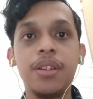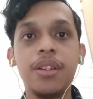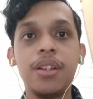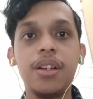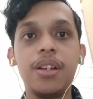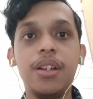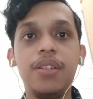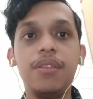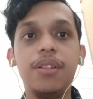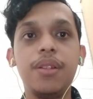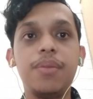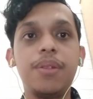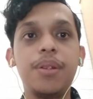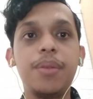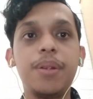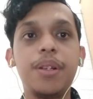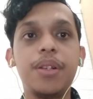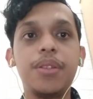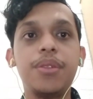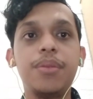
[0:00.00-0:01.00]
I feel
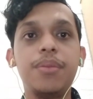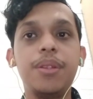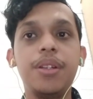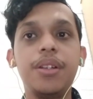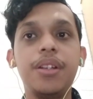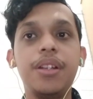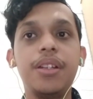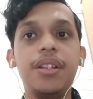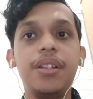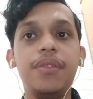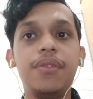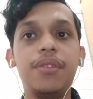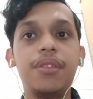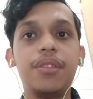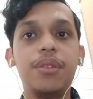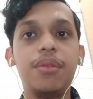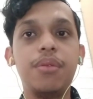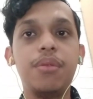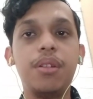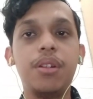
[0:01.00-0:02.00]
prepared to be ready for
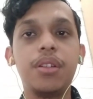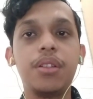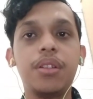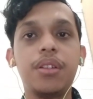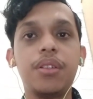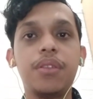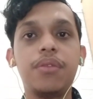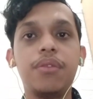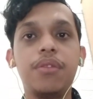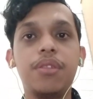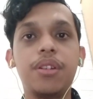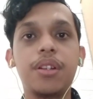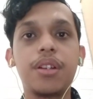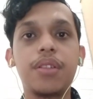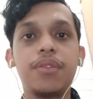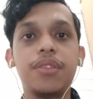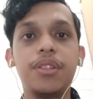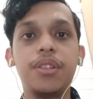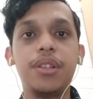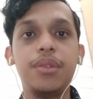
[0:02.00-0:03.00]
the world of work
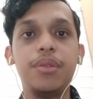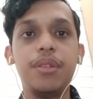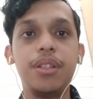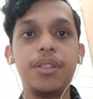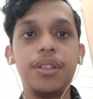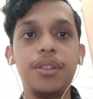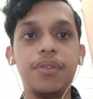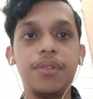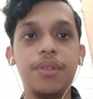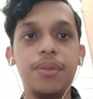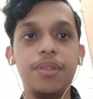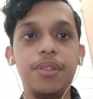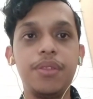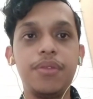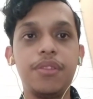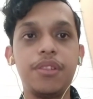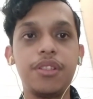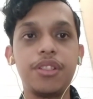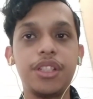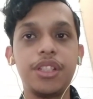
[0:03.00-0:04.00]
after graduating from this
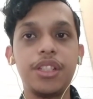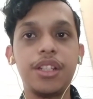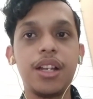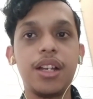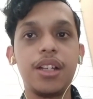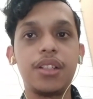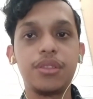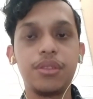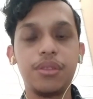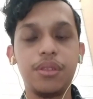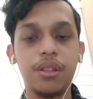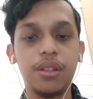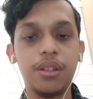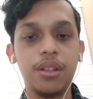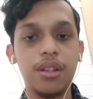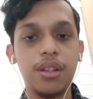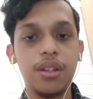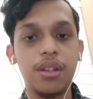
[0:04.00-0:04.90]
vocational high school,